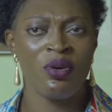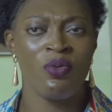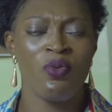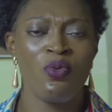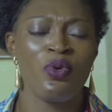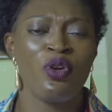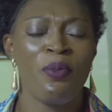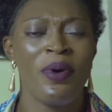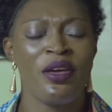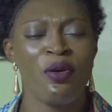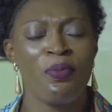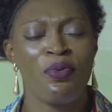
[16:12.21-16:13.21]
who will not
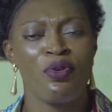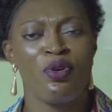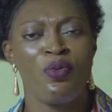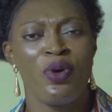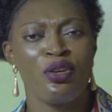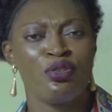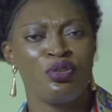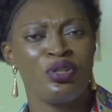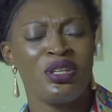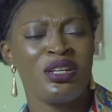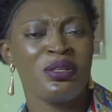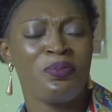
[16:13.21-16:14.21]
buy your product, where you
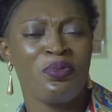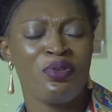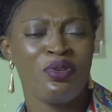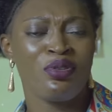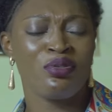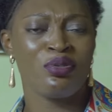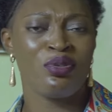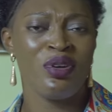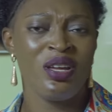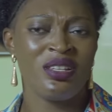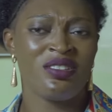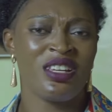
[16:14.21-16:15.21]
should take the product to,
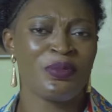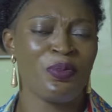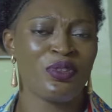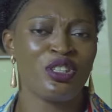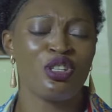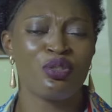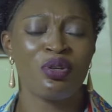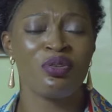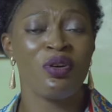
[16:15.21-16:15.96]
transportation.